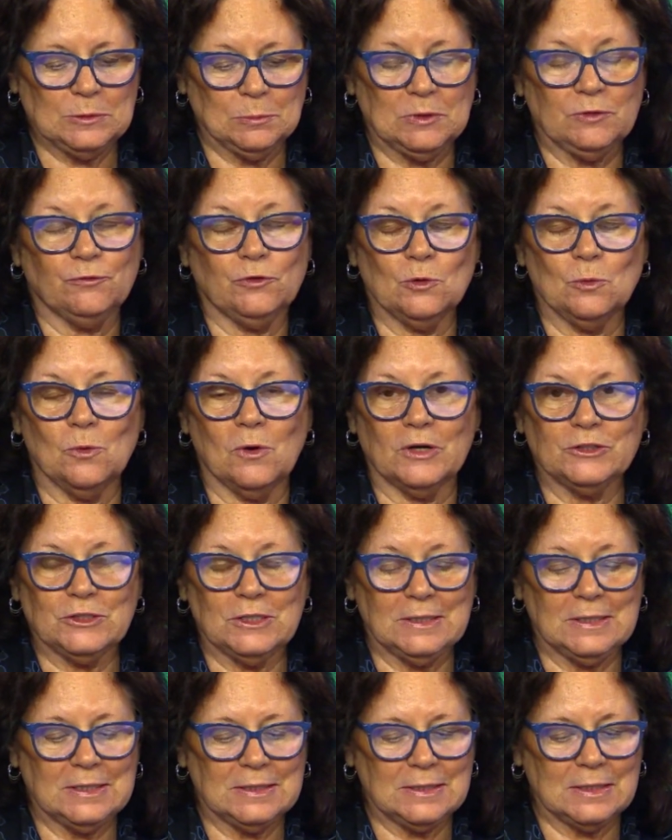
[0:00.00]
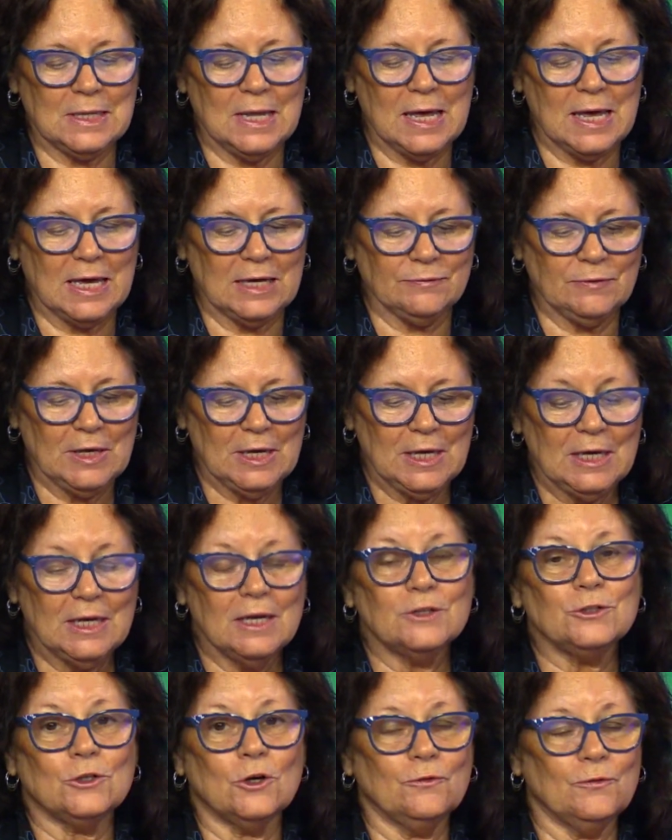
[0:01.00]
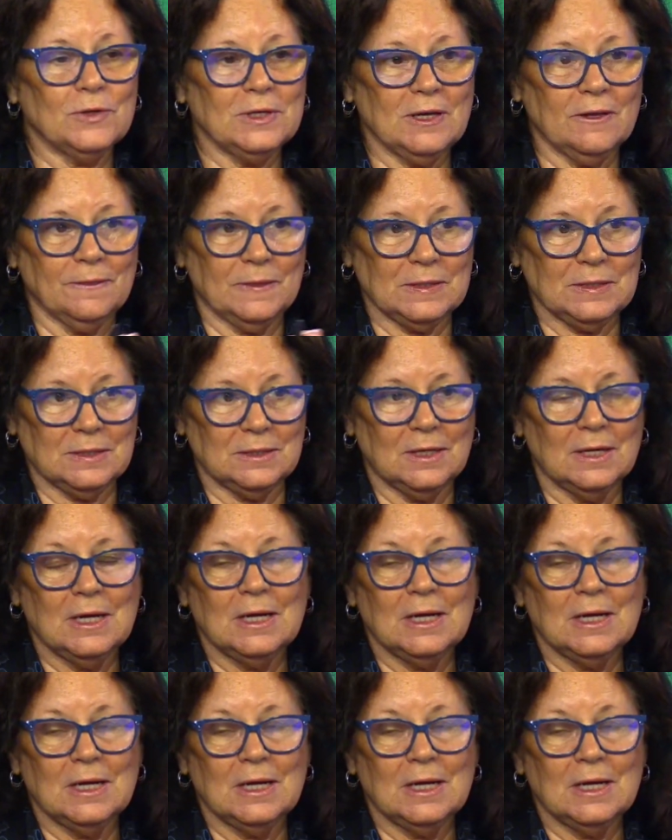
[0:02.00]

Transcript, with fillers: but if you're watching this live, don't forget this.